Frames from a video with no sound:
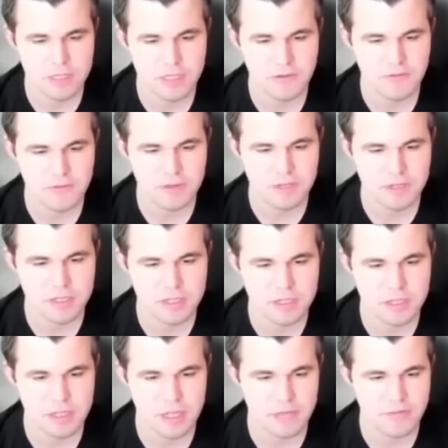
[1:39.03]

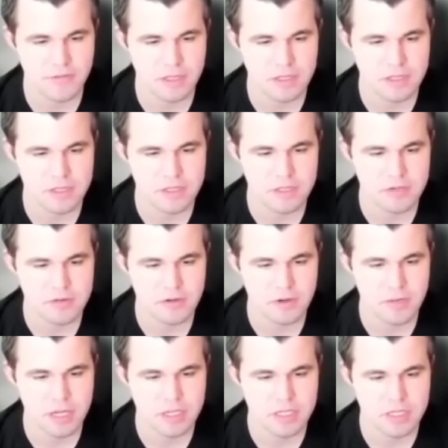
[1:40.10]
different advantages and
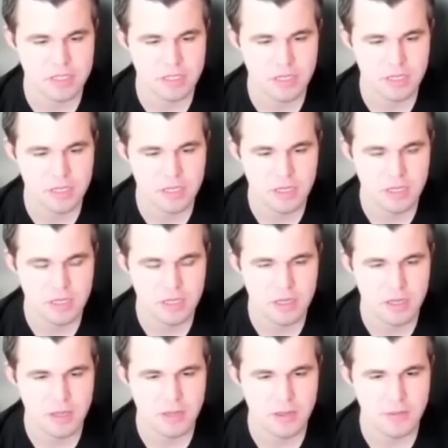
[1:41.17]
drawbacks.
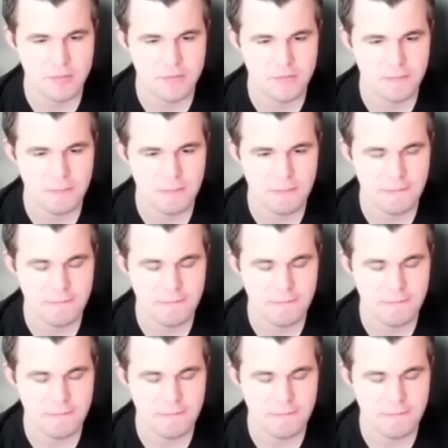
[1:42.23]
Yeah,